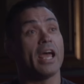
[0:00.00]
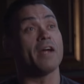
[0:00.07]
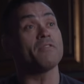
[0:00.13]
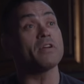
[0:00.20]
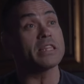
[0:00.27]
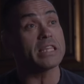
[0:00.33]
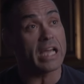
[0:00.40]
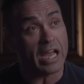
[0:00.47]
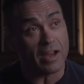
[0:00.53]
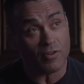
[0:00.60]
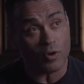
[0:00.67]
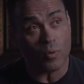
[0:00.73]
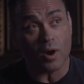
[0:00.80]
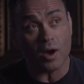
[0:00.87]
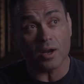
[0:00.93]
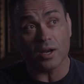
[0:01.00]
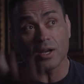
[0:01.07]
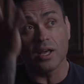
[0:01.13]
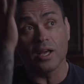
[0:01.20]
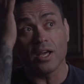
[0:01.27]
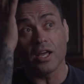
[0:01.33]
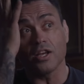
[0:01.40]
everything I ever wanted
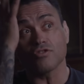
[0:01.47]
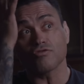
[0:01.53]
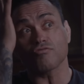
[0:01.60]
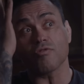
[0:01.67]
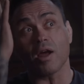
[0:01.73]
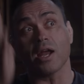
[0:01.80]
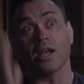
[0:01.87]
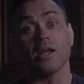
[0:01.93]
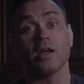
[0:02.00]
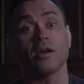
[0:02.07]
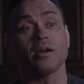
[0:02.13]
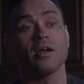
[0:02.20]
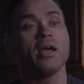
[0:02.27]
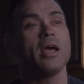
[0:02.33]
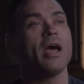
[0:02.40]
is right here